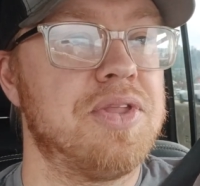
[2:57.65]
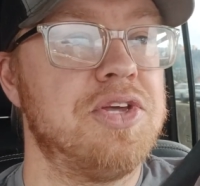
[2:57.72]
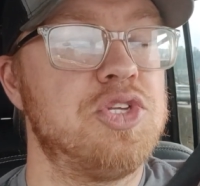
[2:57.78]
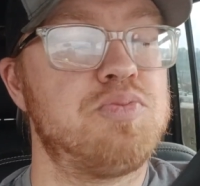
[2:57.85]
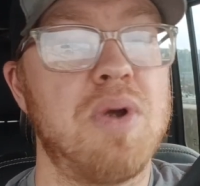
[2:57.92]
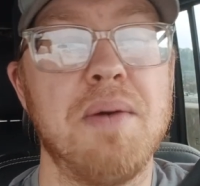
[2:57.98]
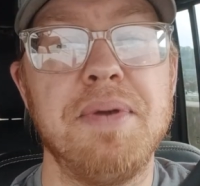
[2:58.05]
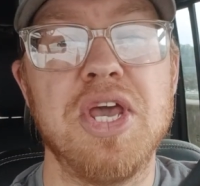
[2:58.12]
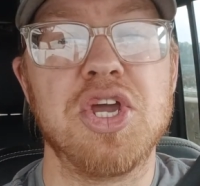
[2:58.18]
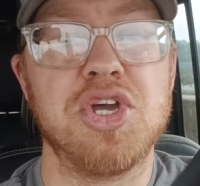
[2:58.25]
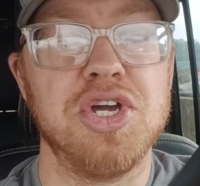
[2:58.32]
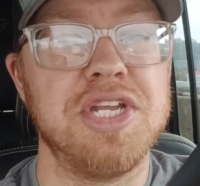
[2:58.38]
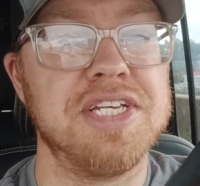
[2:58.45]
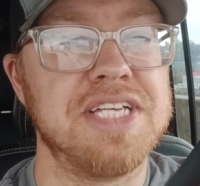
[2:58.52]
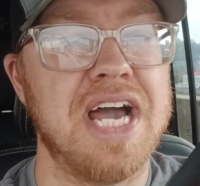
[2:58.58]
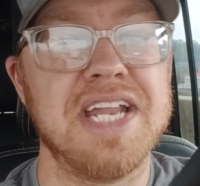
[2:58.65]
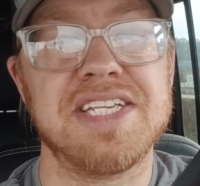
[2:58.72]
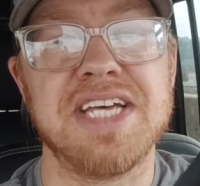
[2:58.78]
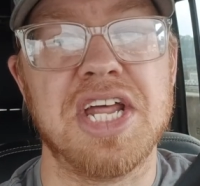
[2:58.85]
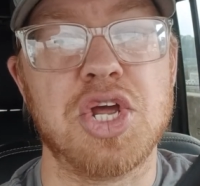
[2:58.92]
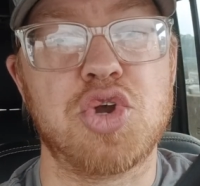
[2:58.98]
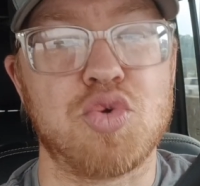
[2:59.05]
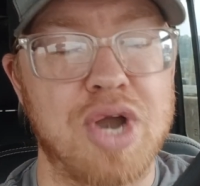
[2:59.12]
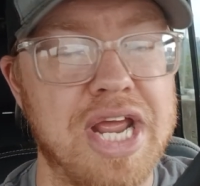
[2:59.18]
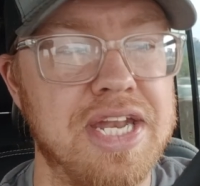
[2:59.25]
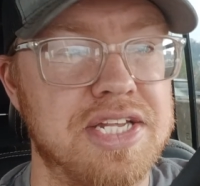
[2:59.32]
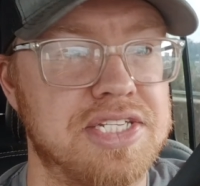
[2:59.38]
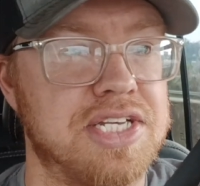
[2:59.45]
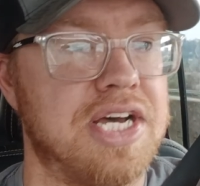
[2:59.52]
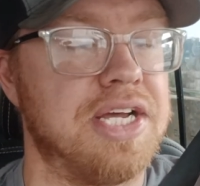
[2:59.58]
It's probably a good design, it's not a great
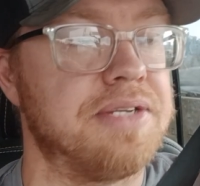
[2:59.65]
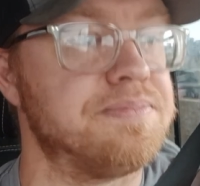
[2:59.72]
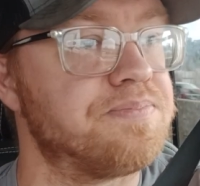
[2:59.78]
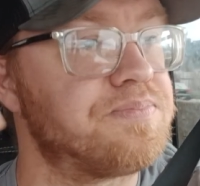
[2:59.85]
design.